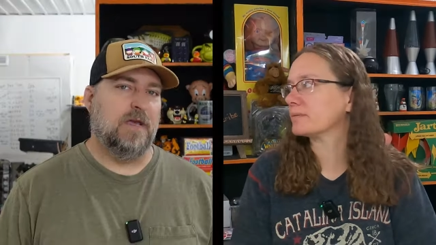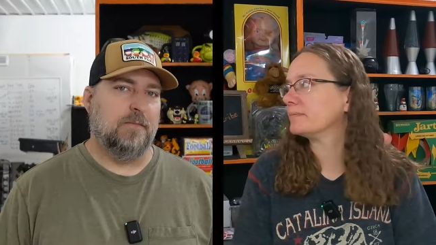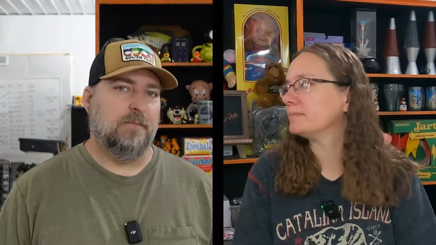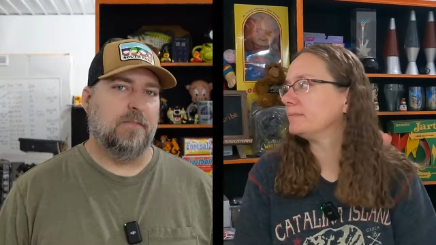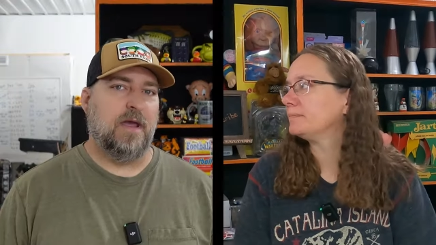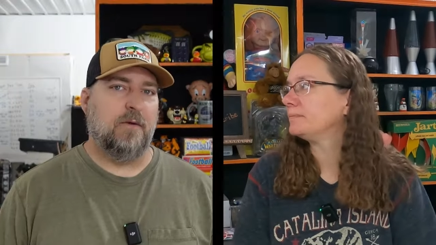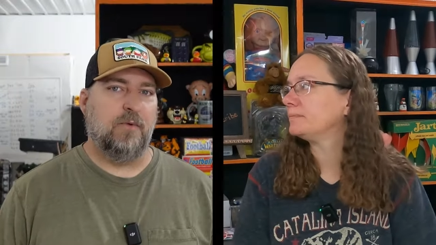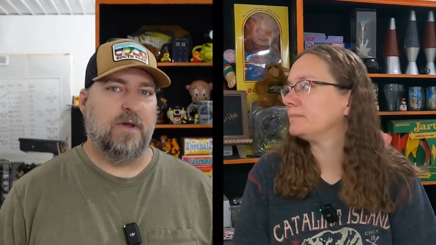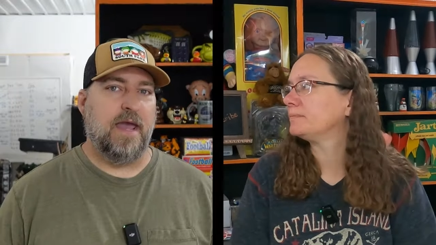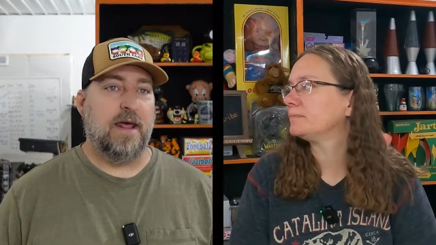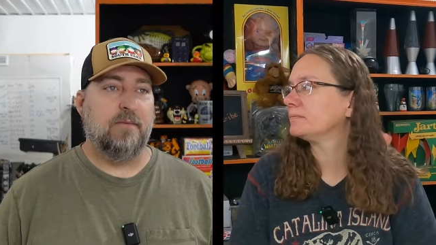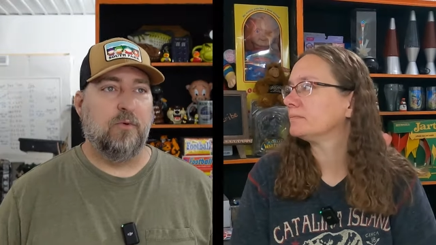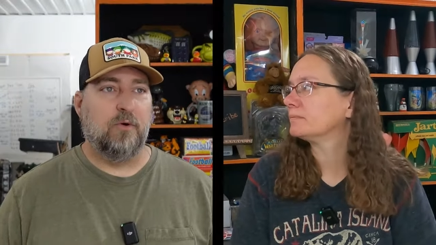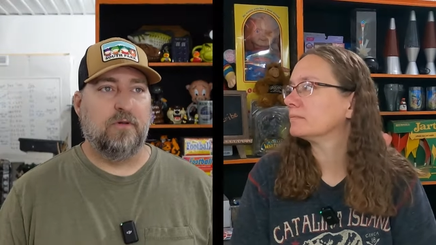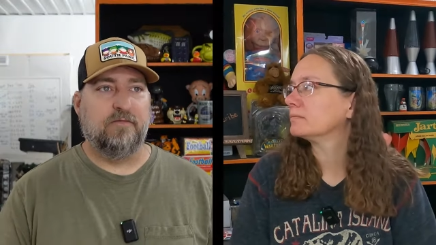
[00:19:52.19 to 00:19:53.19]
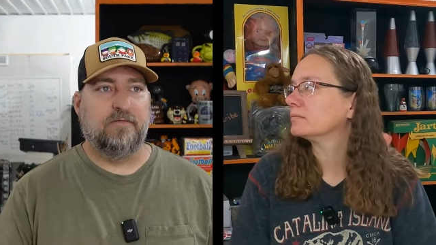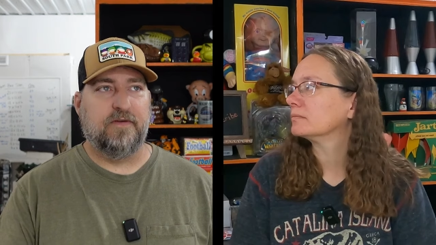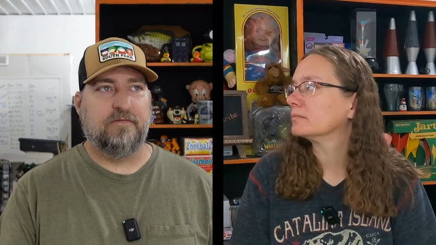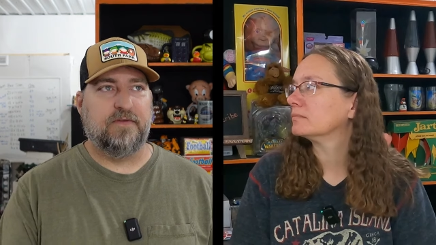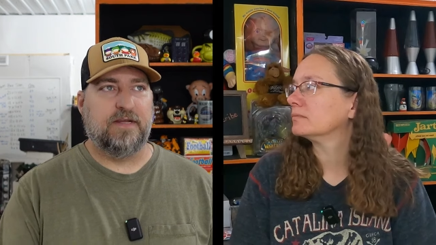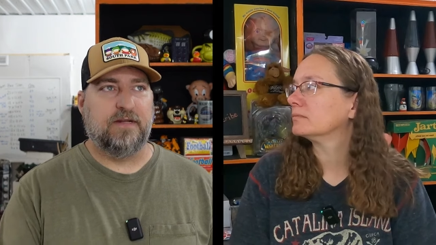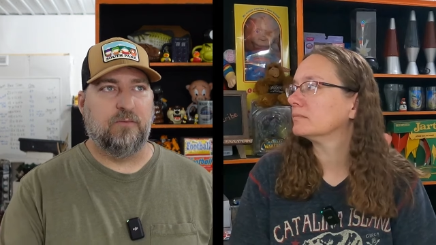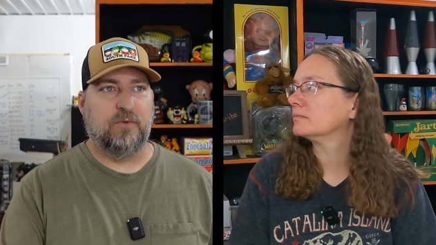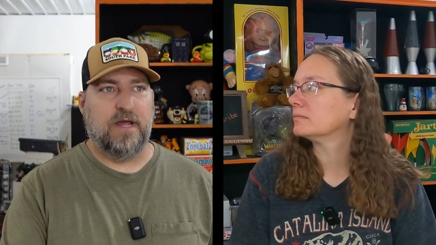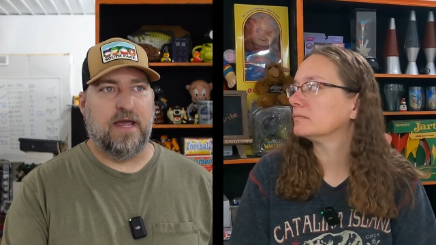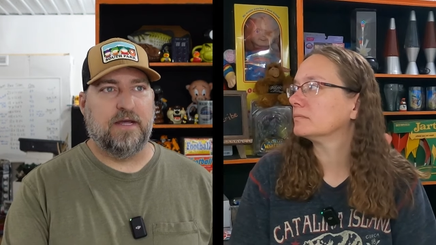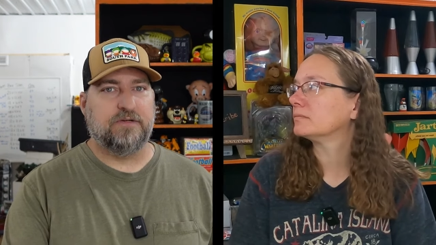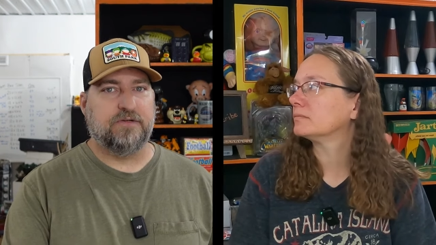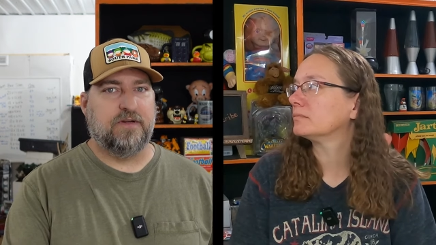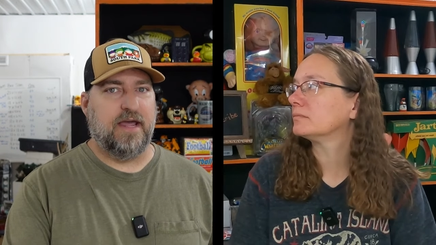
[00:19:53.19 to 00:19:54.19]
Speaker 1: Yep. And we had more than 15. We
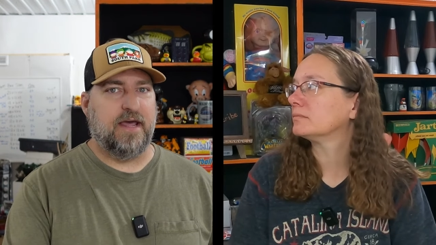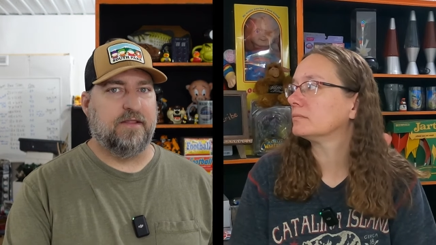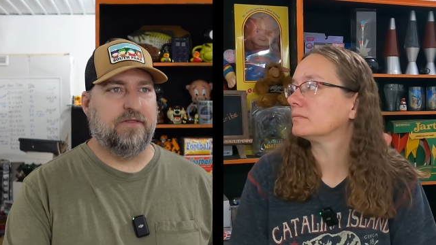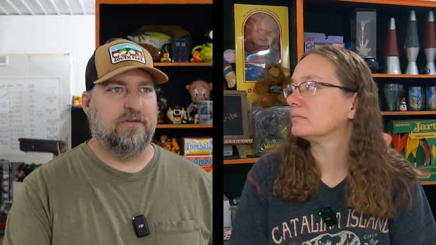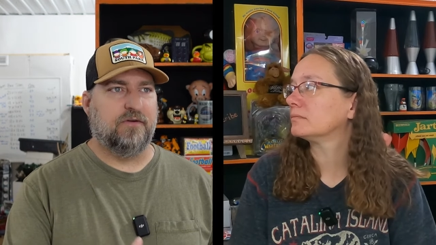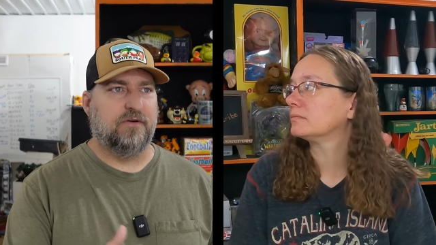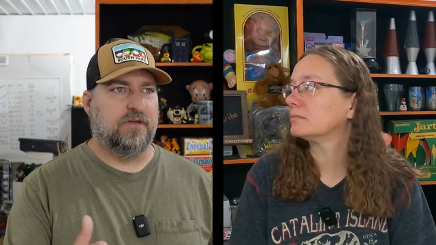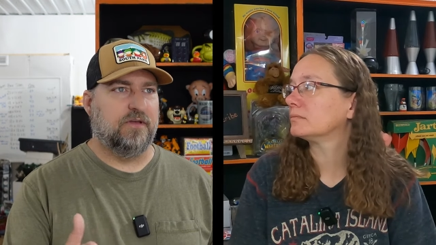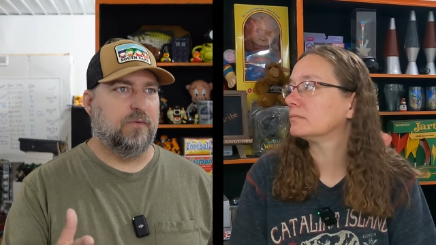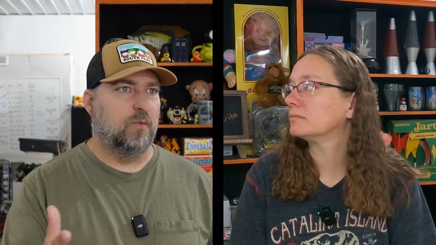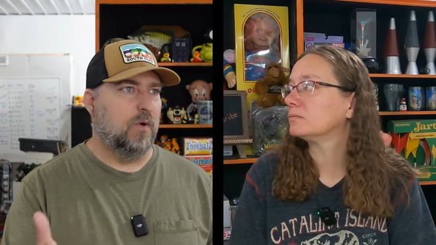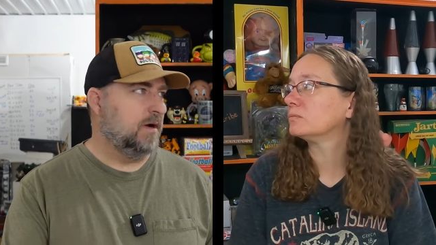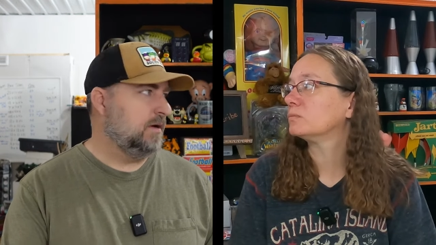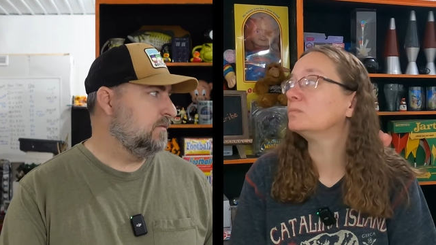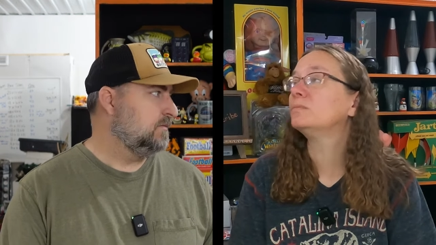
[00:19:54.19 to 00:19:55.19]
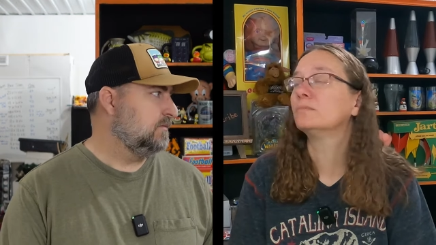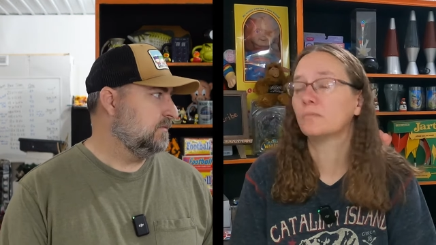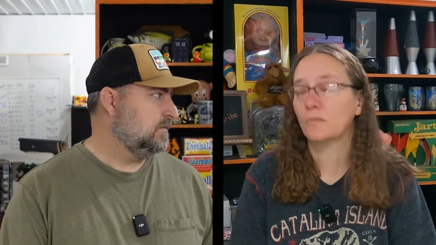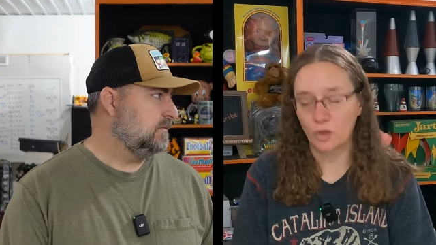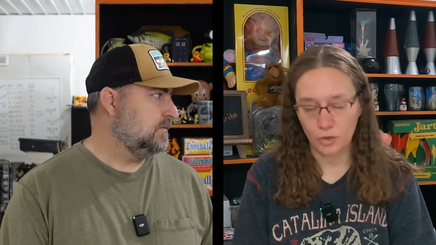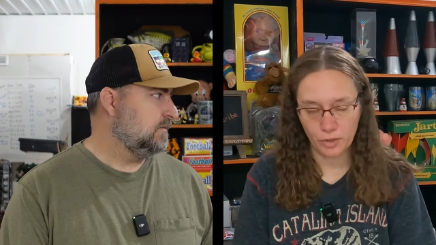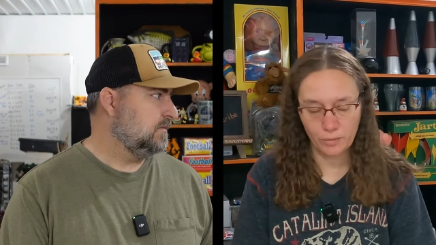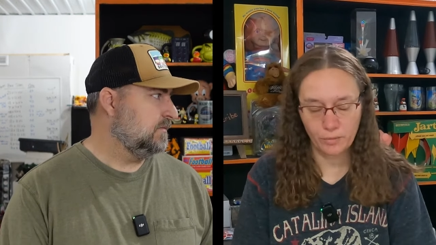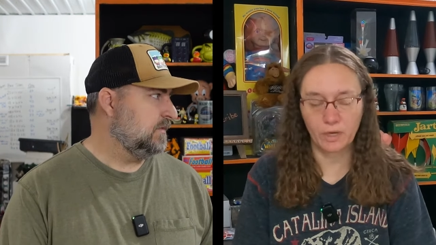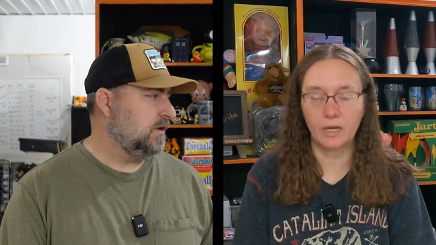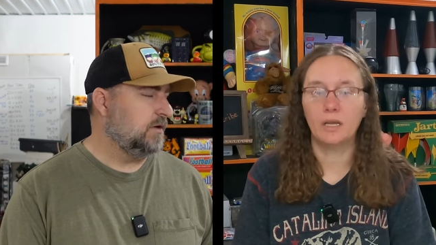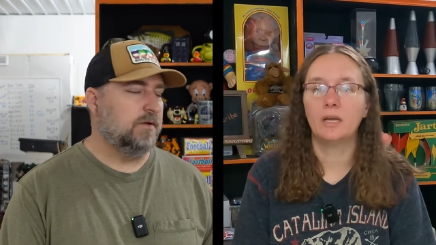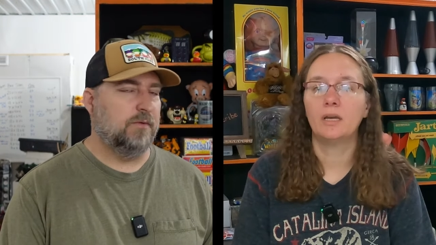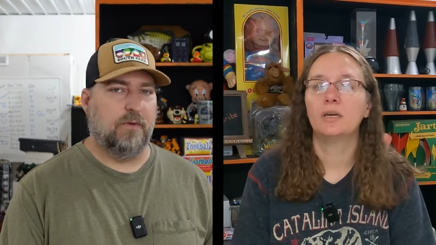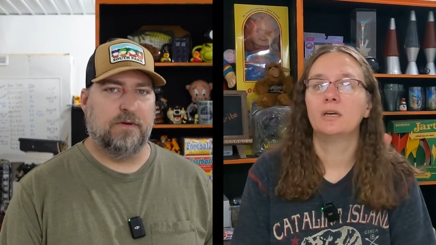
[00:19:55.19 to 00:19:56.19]
actually had 31.
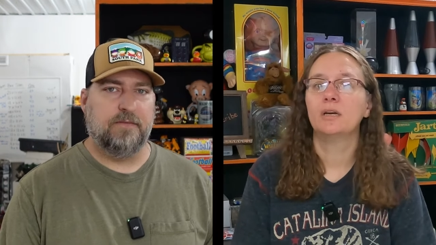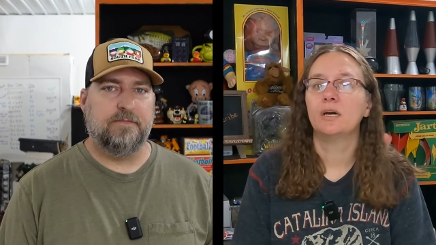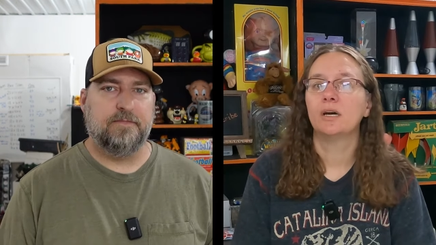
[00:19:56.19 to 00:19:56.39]
31.